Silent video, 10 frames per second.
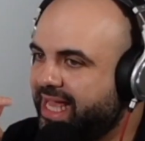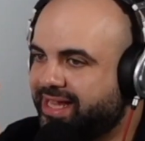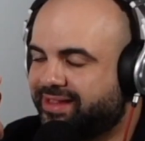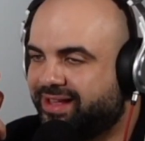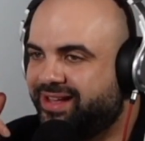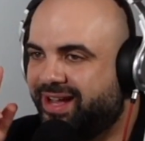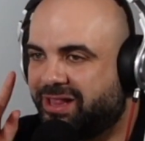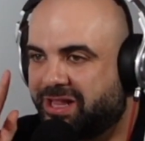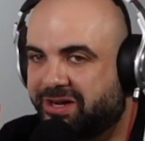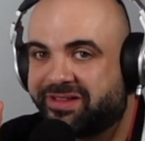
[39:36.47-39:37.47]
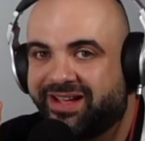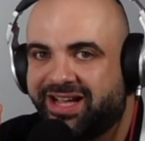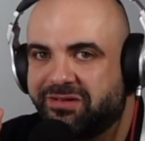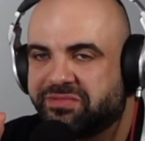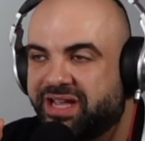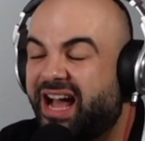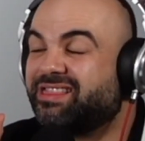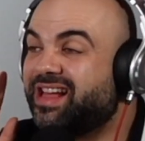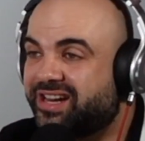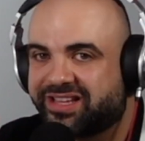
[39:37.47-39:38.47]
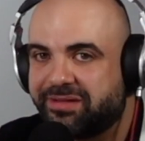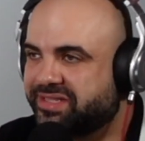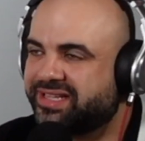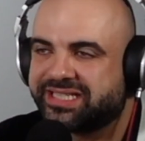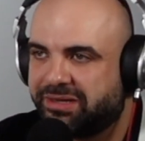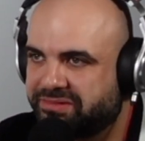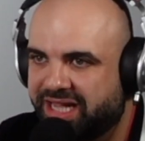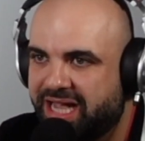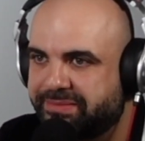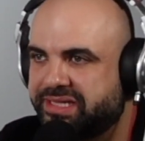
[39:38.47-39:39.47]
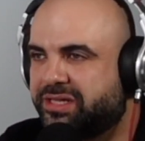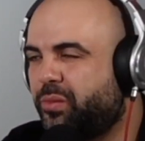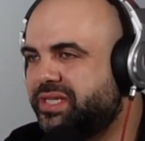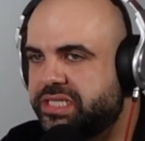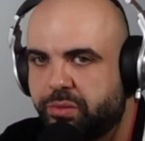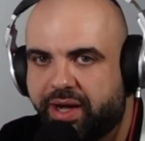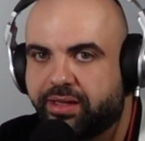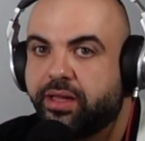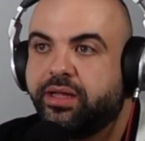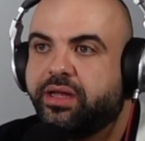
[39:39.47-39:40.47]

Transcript: And a lot of times, not sometimes, not once in a while,